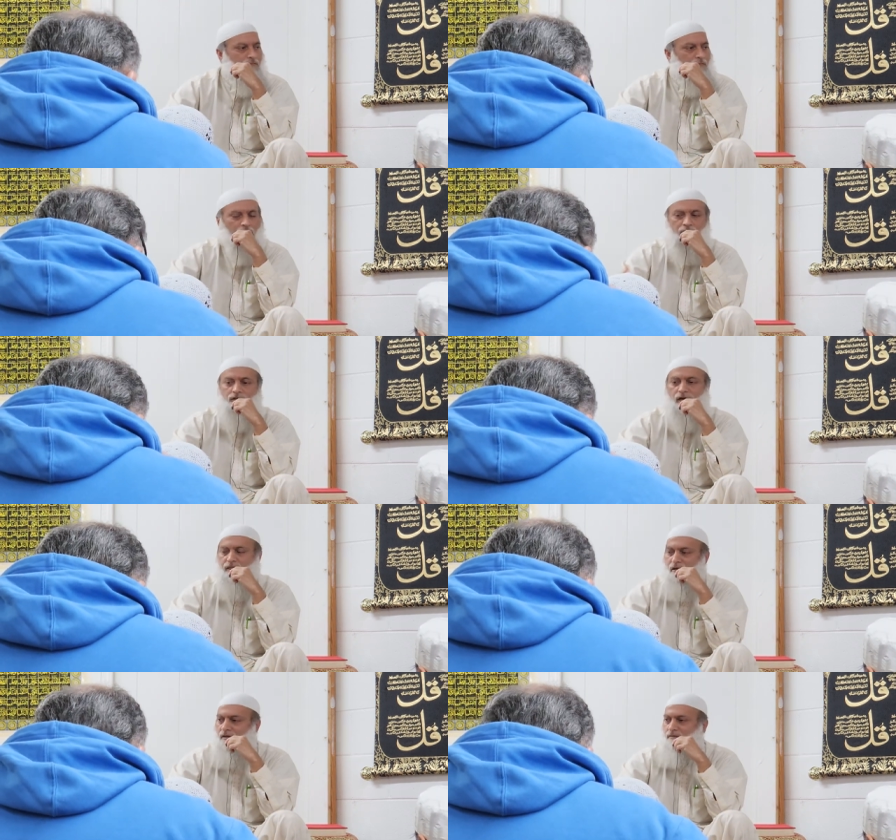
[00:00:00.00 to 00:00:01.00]
like it's
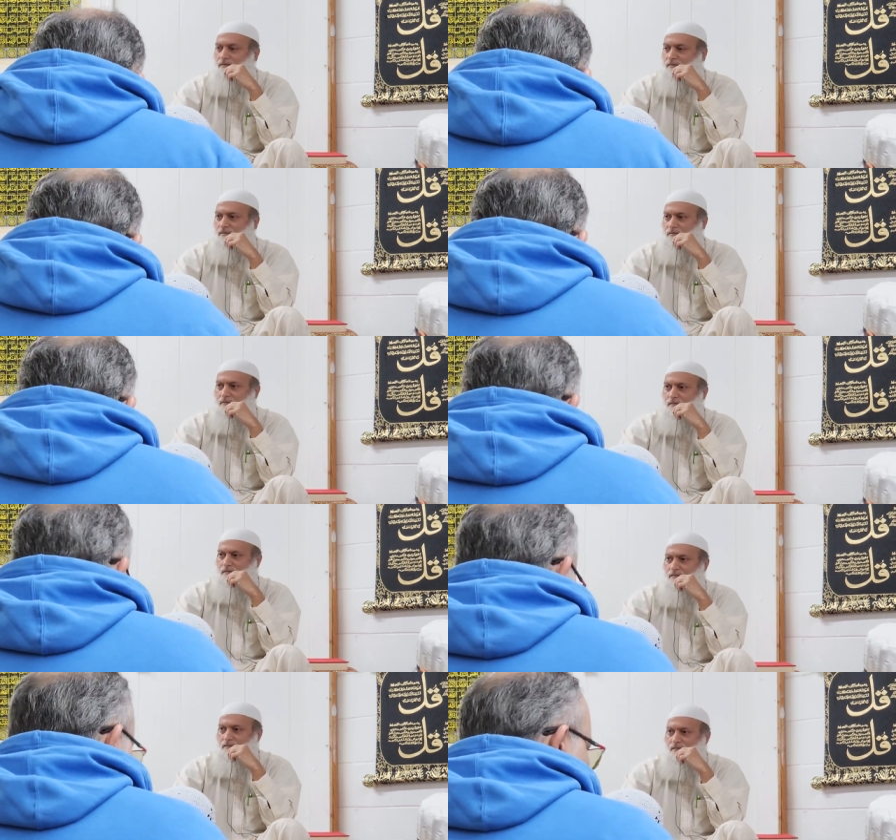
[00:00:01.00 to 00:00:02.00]
nothing.
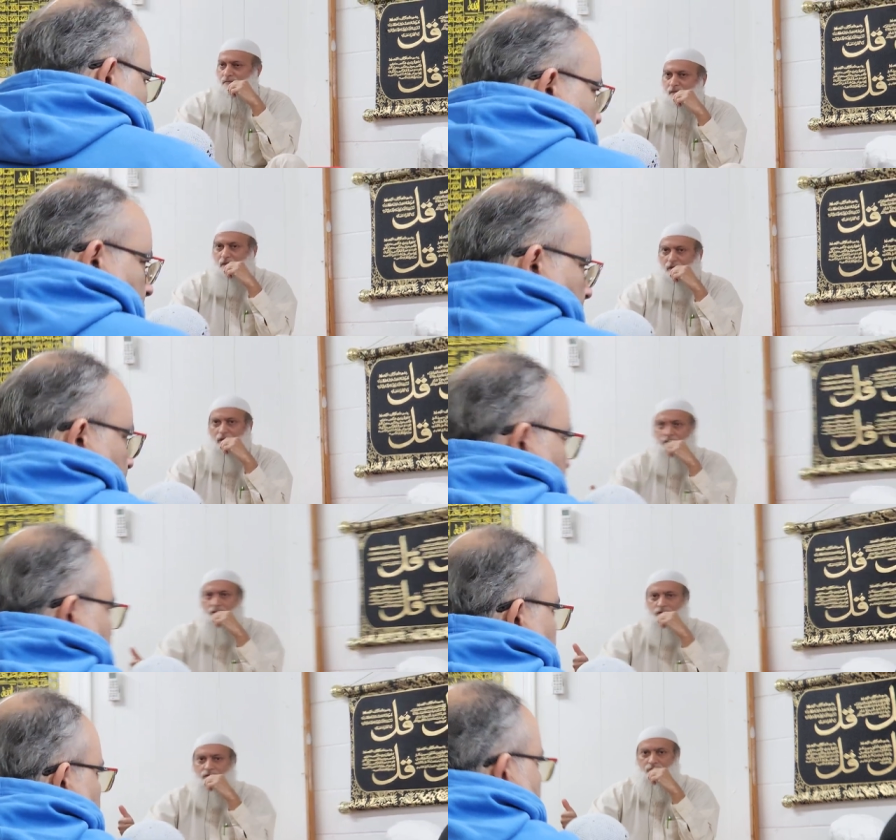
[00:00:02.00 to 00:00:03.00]
Again,